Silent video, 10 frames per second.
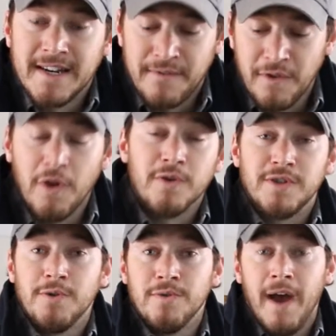And for
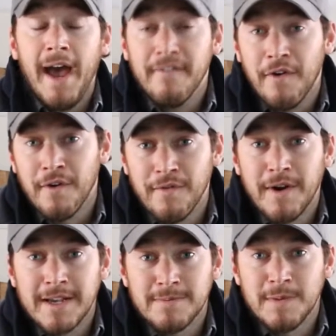those who have heard of
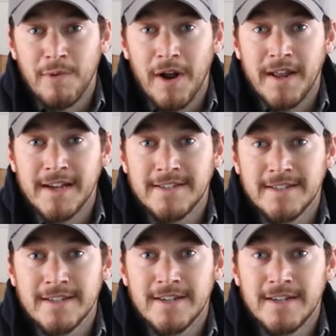Rexpid
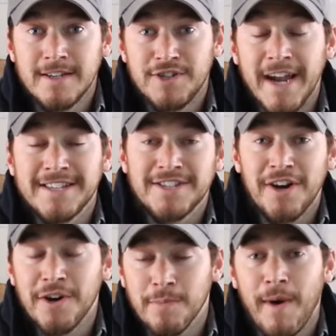Broadheads, chances
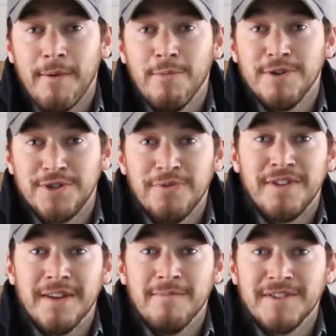are you're probably
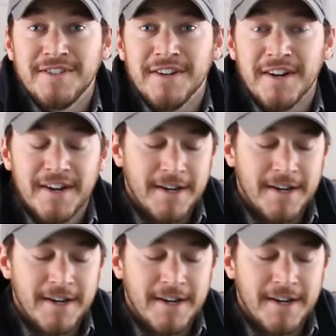shooting them this year.